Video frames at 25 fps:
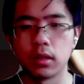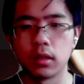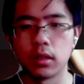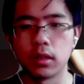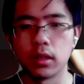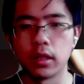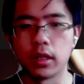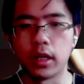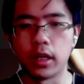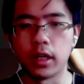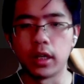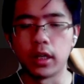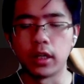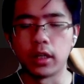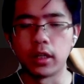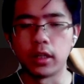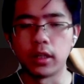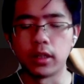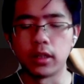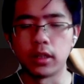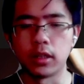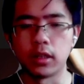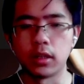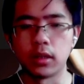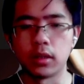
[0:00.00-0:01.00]

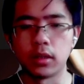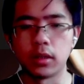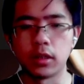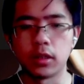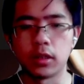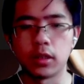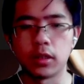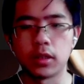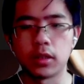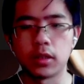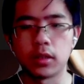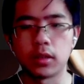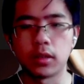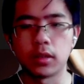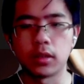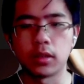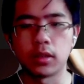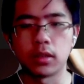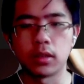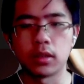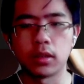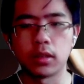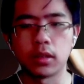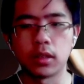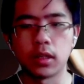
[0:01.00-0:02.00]
and
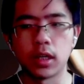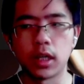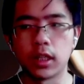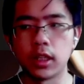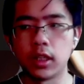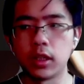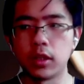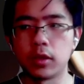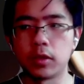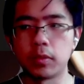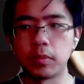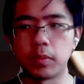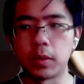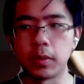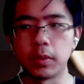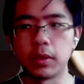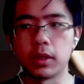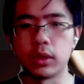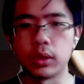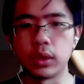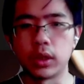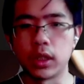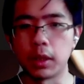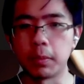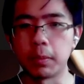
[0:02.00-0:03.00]
I probably
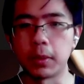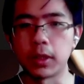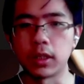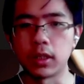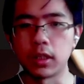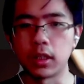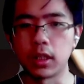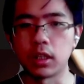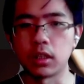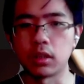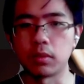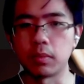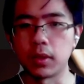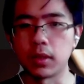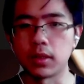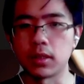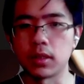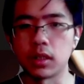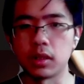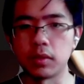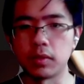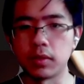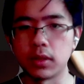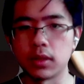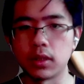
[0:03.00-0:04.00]
need to take better care of
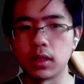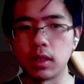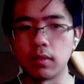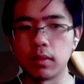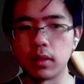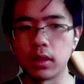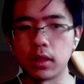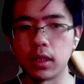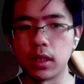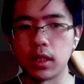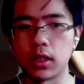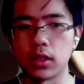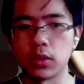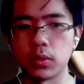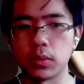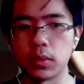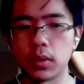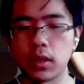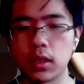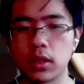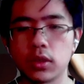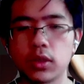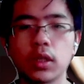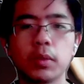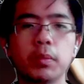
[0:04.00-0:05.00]
myself and stuff like that as
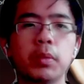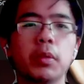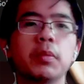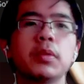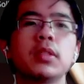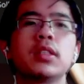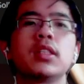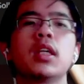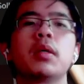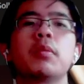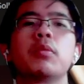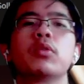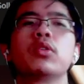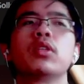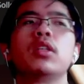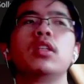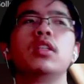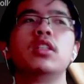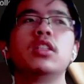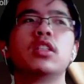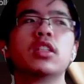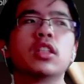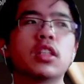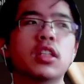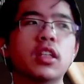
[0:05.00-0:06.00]
well. As you can probably see, I'm also
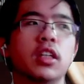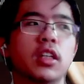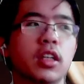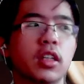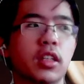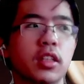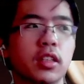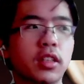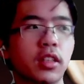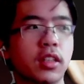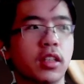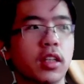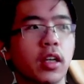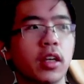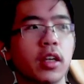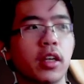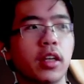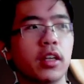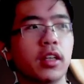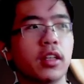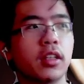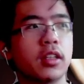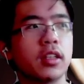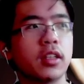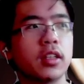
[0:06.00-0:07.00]
injured.
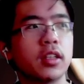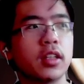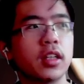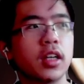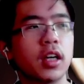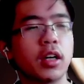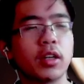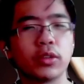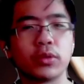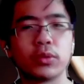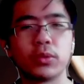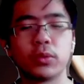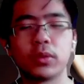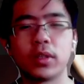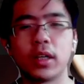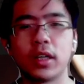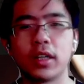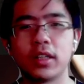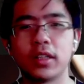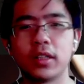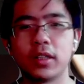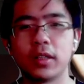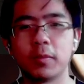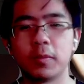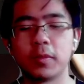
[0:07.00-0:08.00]
I was too
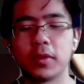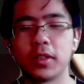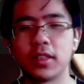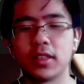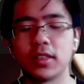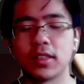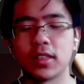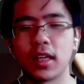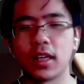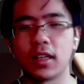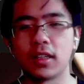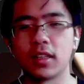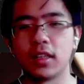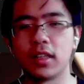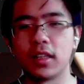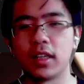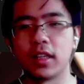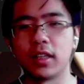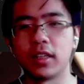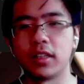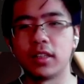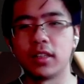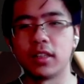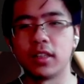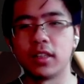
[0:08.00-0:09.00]
tired when cycling,
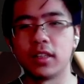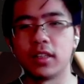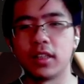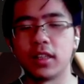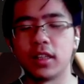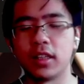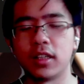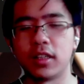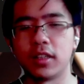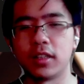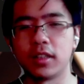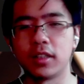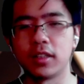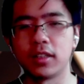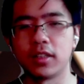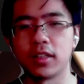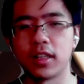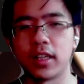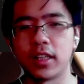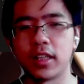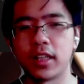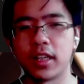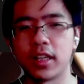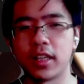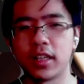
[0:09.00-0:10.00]
and
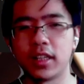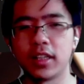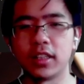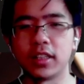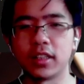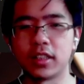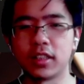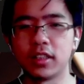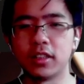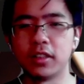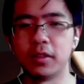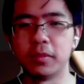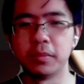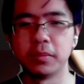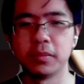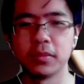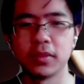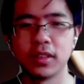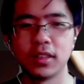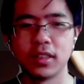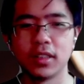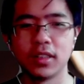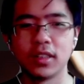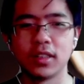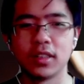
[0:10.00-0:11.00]
I hit a curb,
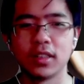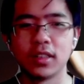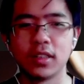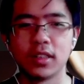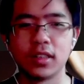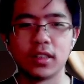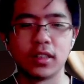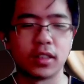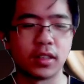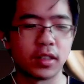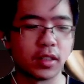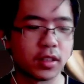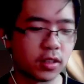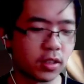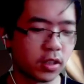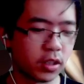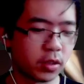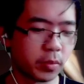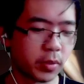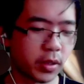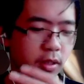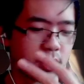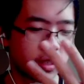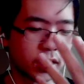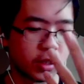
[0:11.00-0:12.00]

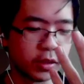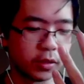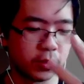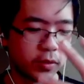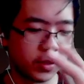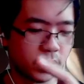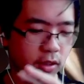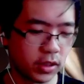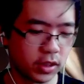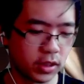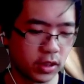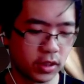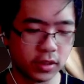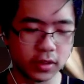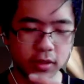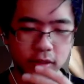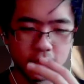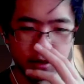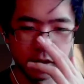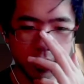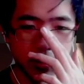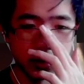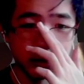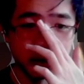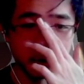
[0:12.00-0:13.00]
got myself injured
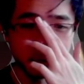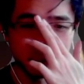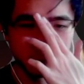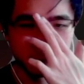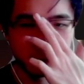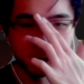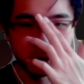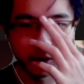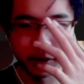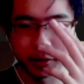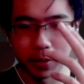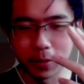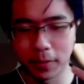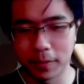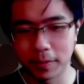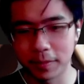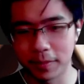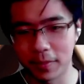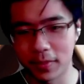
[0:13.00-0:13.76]
all over.